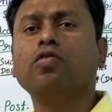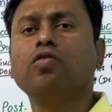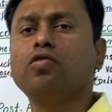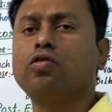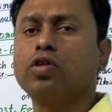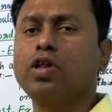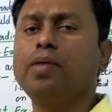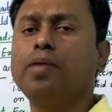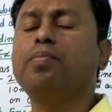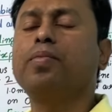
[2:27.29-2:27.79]

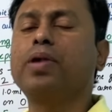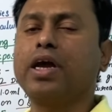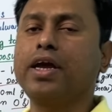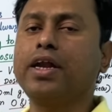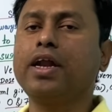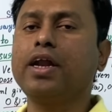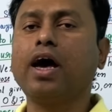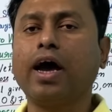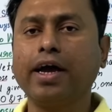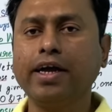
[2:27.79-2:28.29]
to the
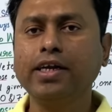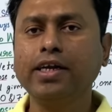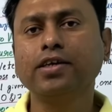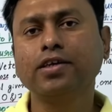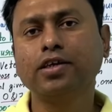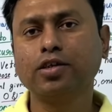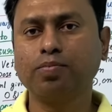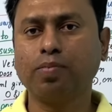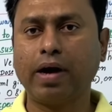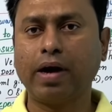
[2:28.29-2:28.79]
brain and
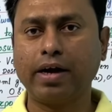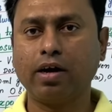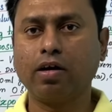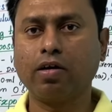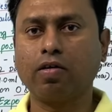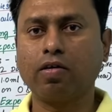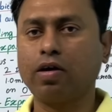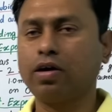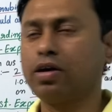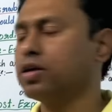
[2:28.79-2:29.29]
spinal
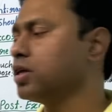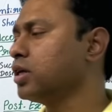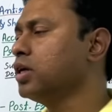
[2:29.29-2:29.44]
cord.